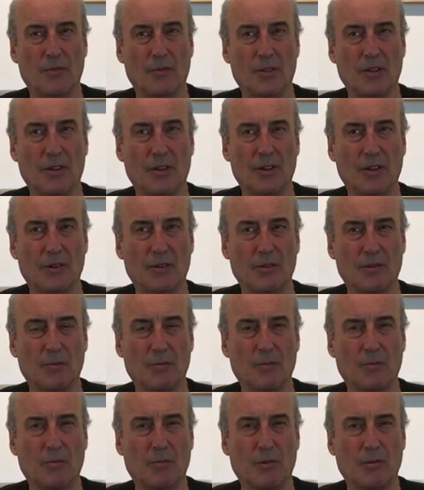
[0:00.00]

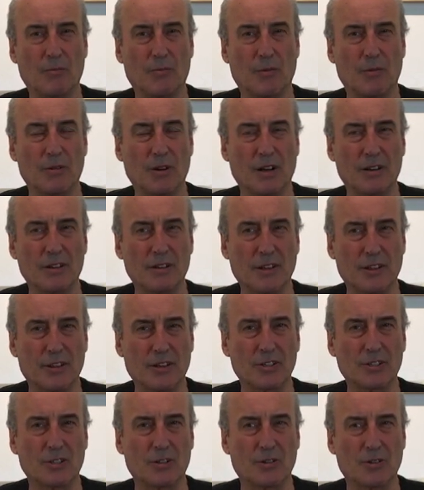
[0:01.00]
Another
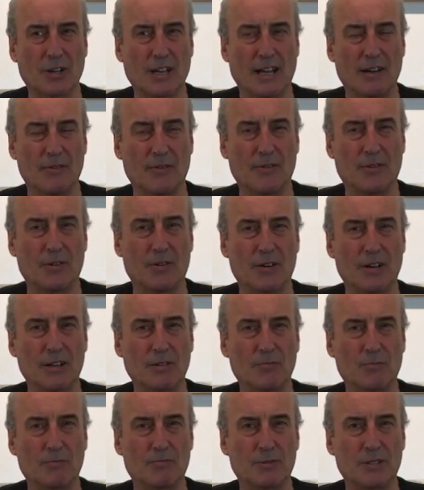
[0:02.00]
thing to look out for,
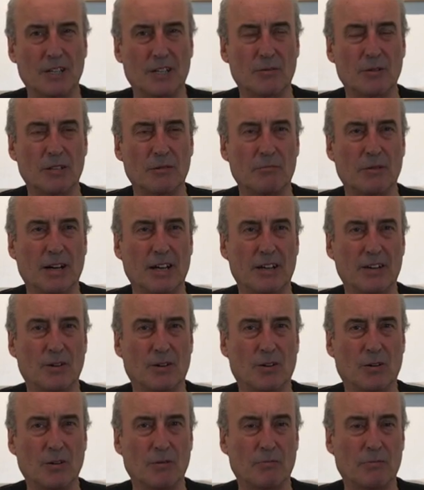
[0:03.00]
particularly when you're buying
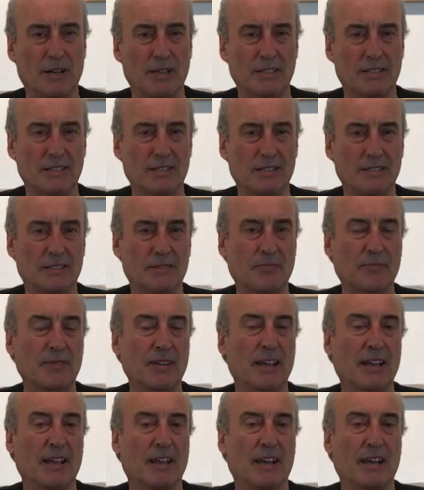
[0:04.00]
oil paintings,
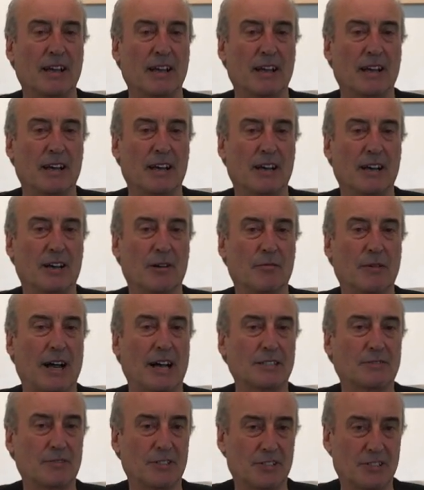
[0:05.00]

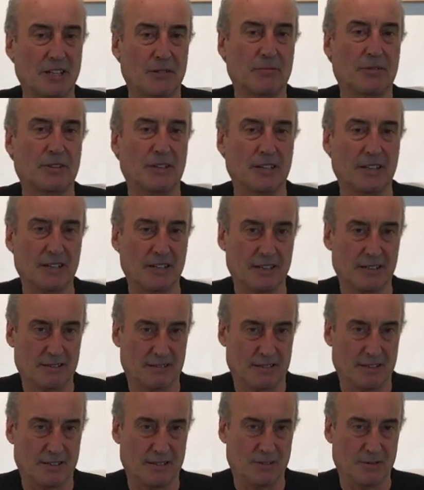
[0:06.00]
ask for the same
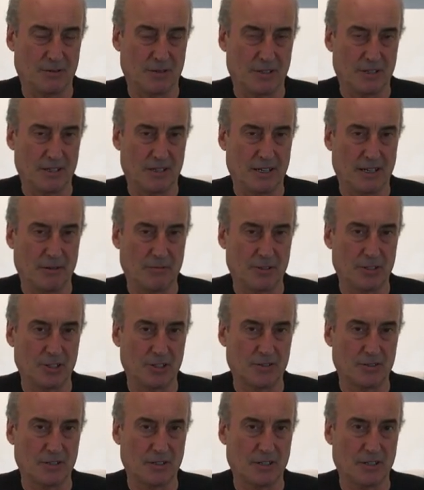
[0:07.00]
thing,
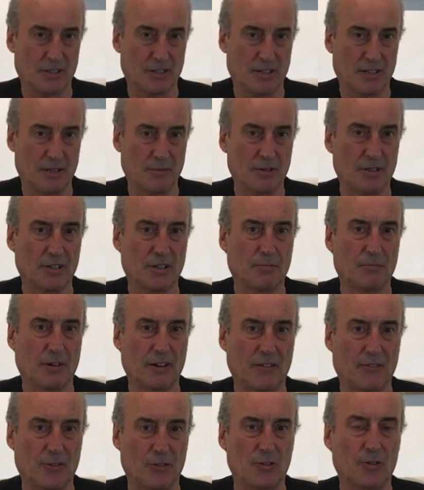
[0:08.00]
images,
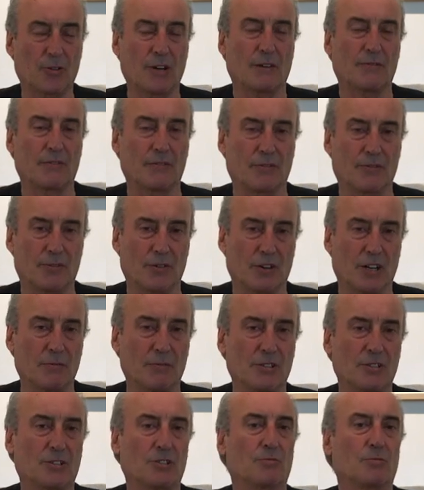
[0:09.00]
a photograph of the full
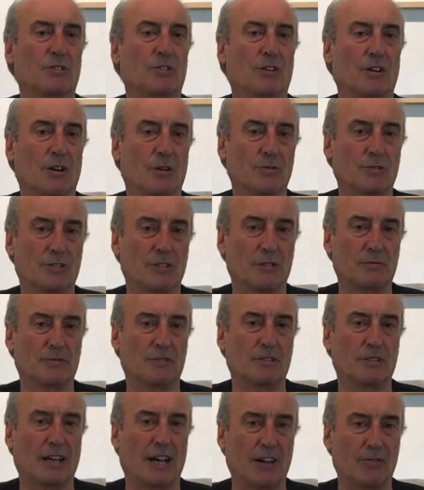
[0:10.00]
image with
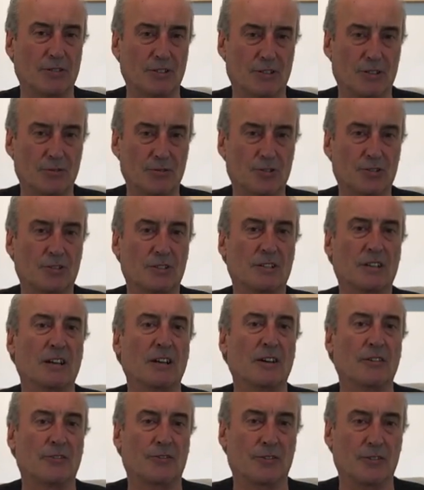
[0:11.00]
close-ups, high
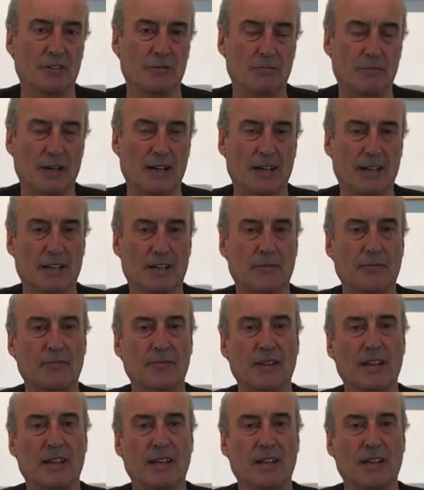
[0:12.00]
resolution, front and back.